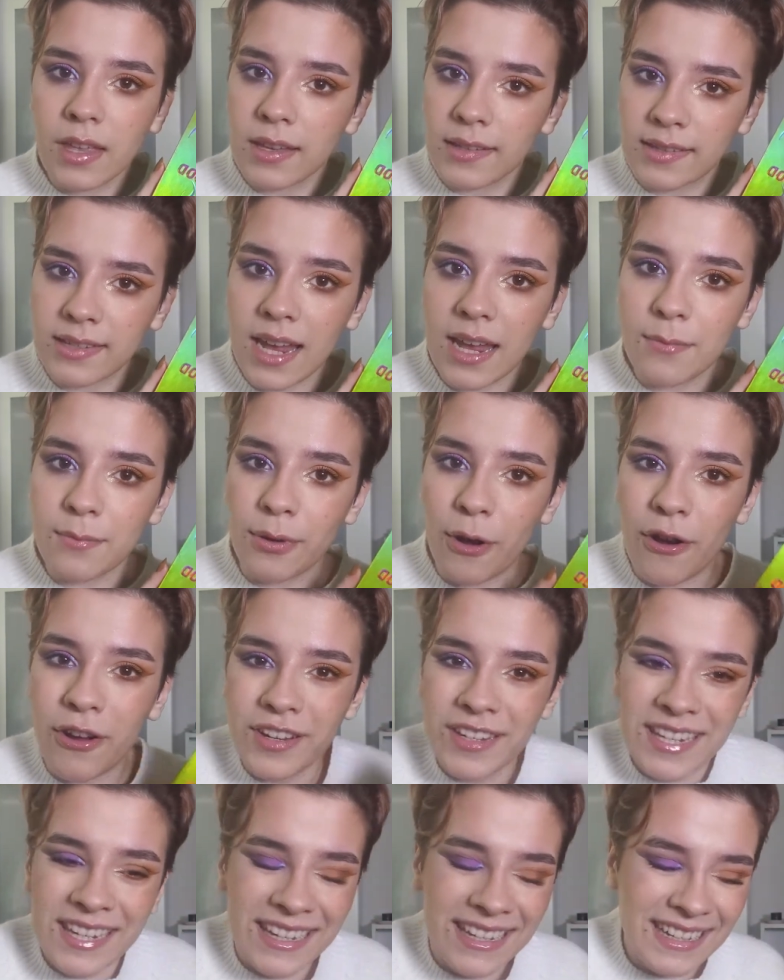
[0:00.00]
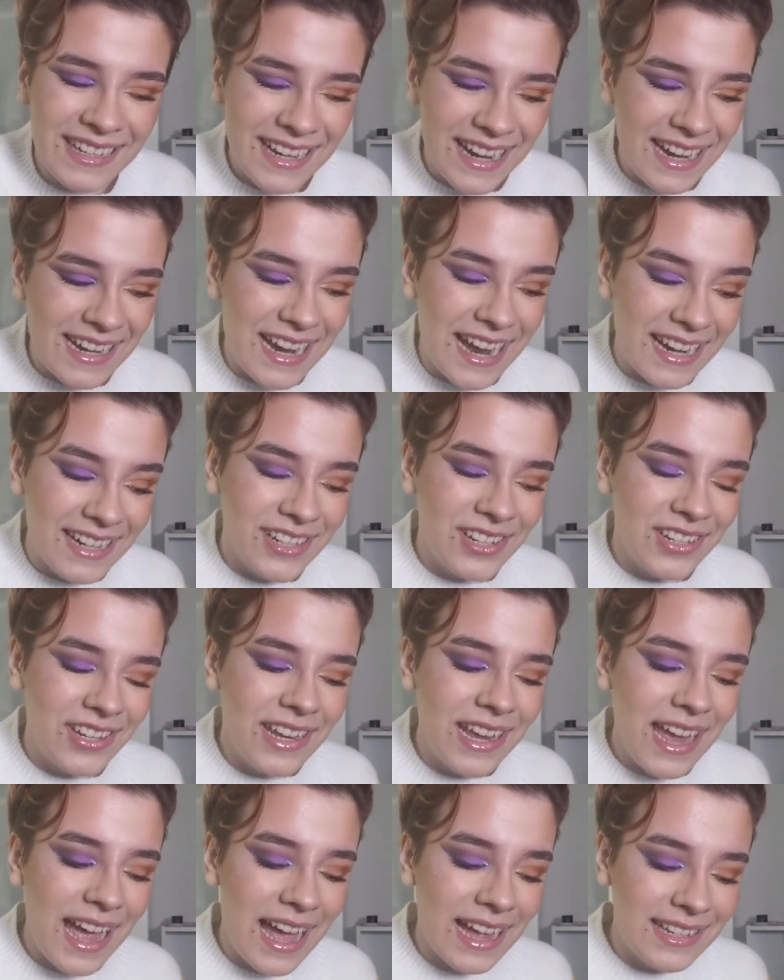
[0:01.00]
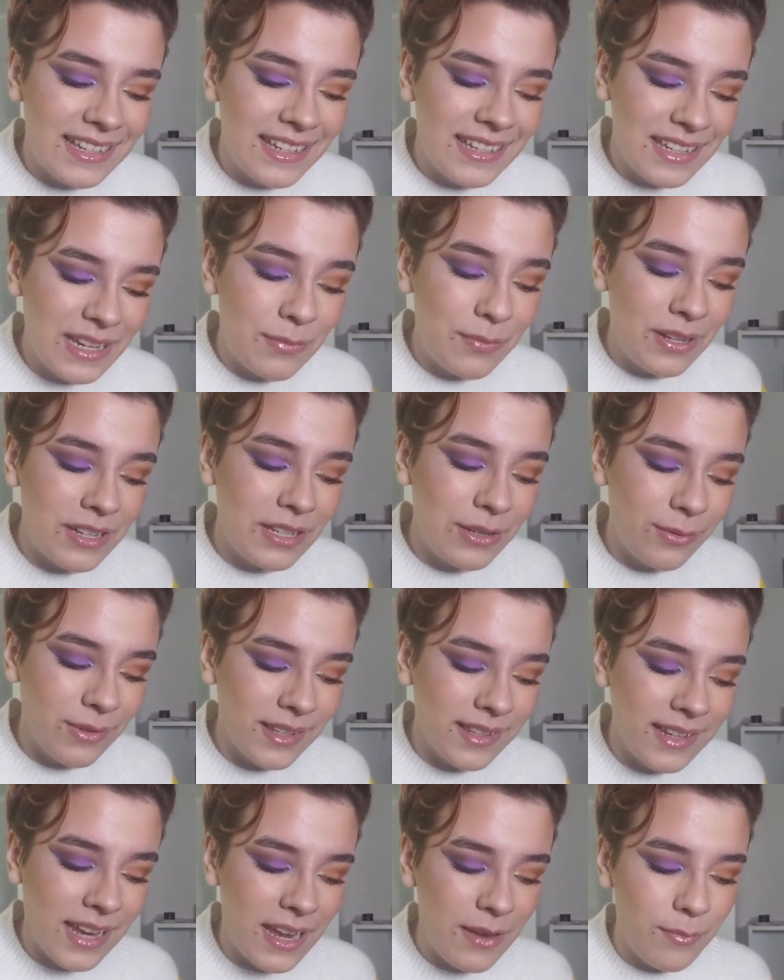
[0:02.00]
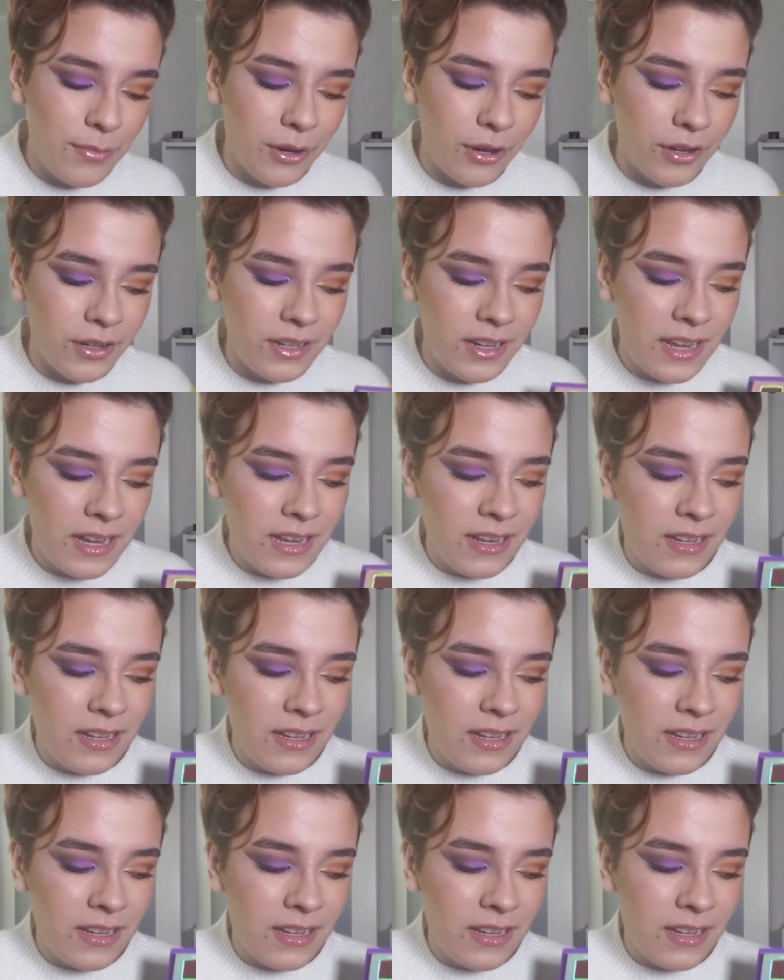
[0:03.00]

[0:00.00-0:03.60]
Escape Pod. I actually had to dip into Escape Pod